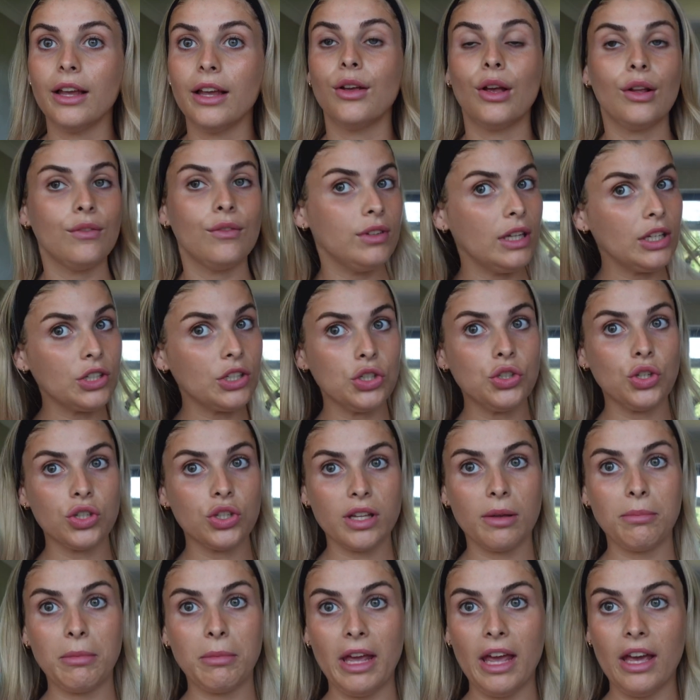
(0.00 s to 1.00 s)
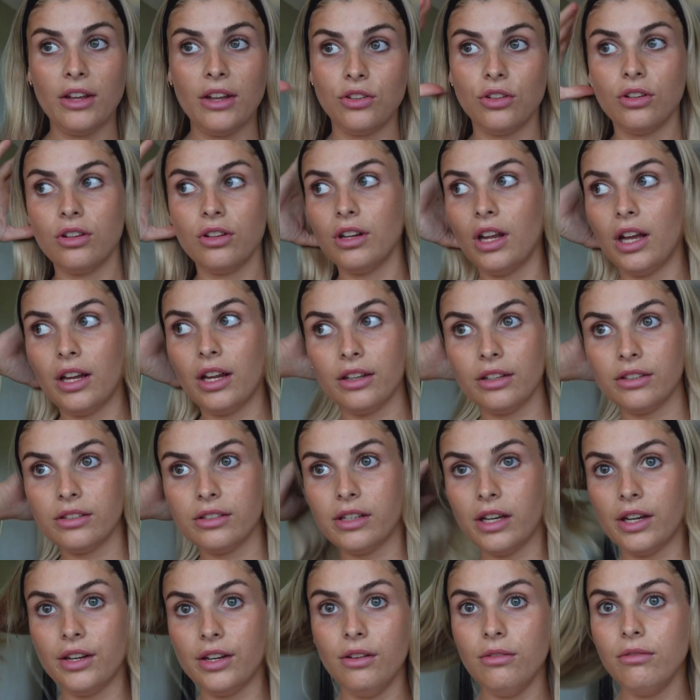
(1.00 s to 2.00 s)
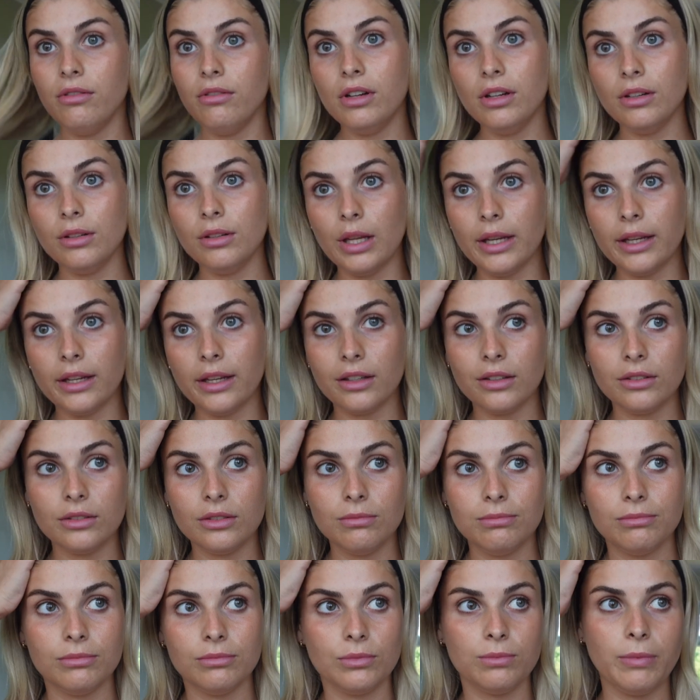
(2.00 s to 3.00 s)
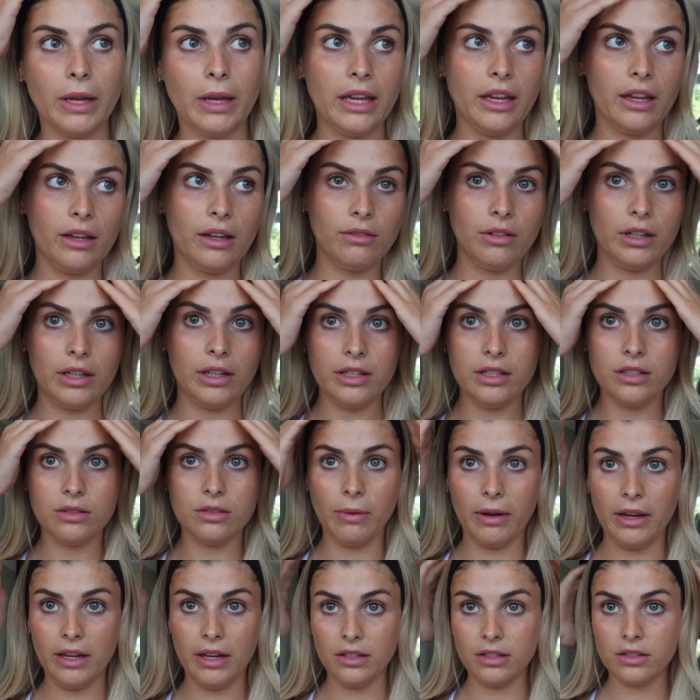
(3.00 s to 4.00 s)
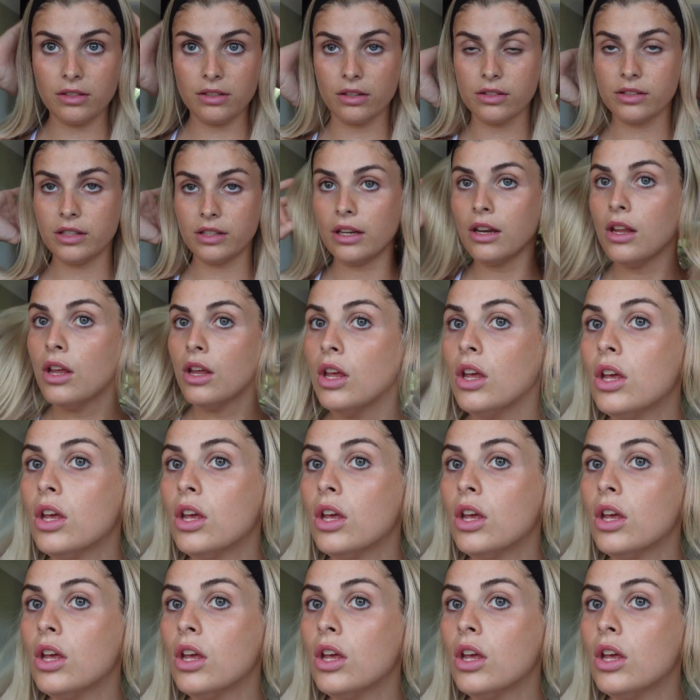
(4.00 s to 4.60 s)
I've literally just had my head and I don't want to like make it really sweaty and disgusting.